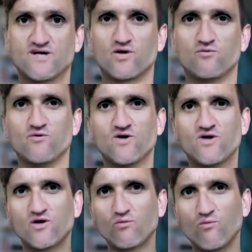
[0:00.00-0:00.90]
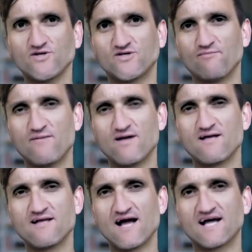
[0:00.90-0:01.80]
So you're watching me
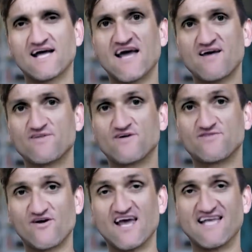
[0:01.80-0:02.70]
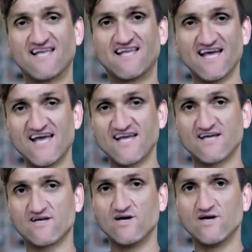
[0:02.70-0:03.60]
on that camera right
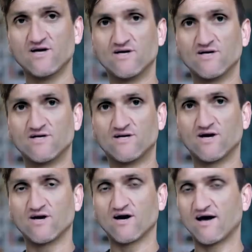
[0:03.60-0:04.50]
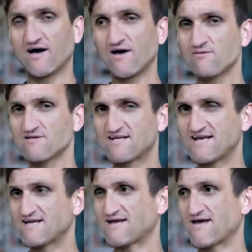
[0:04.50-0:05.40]
there. Then how is
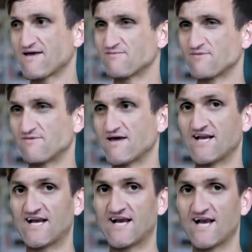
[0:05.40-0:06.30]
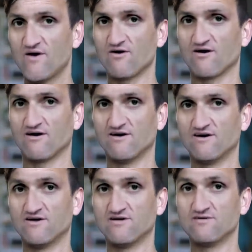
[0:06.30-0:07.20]
this camera right here?
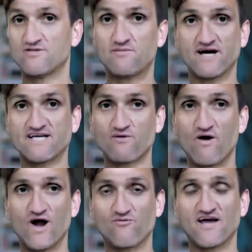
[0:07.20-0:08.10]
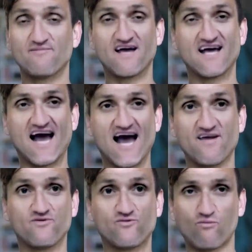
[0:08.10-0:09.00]
It's because I ran around
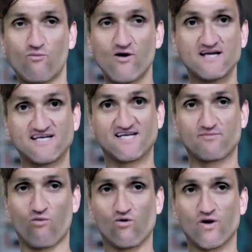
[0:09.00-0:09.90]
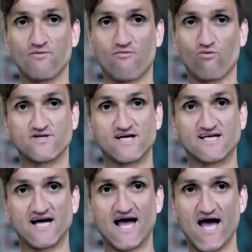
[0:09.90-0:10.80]
Manhattan twice this morning before
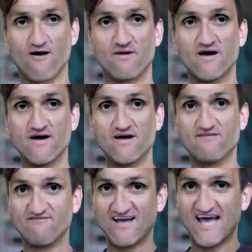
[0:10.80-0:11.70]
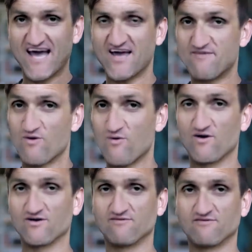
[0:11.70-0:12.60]
6 a.m. and I got
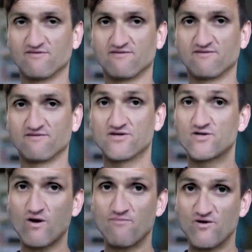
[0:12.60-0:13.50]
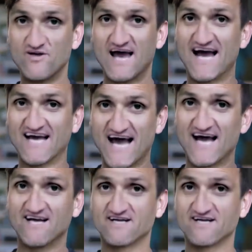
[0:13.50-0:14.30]
bored. So I'm moving to LA.